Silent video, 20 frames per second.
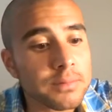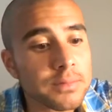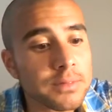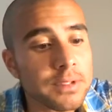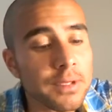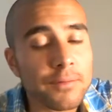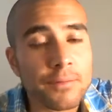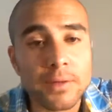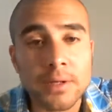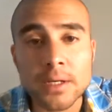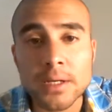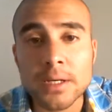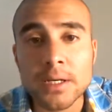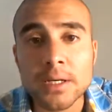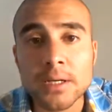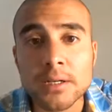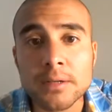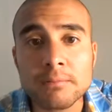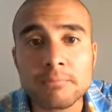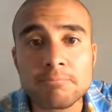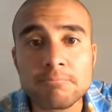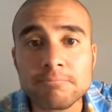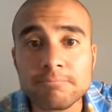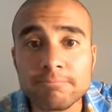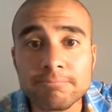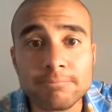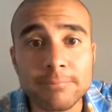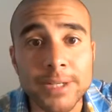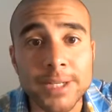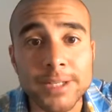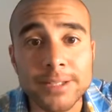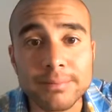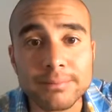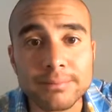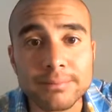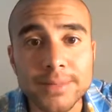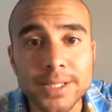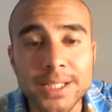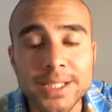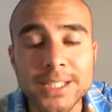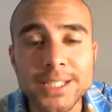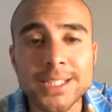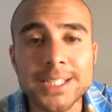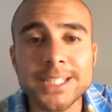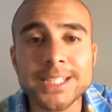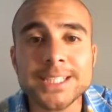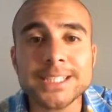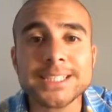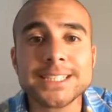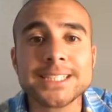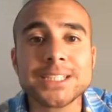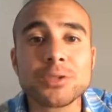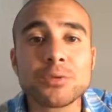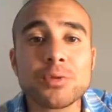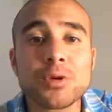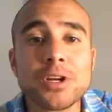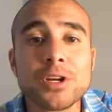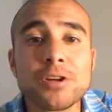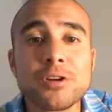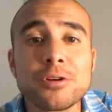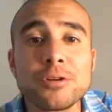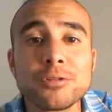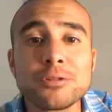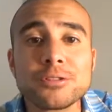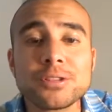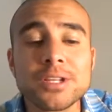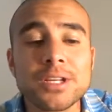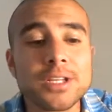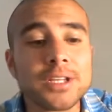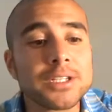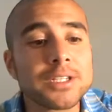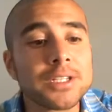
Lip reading: Definitely yeah, see where it goes.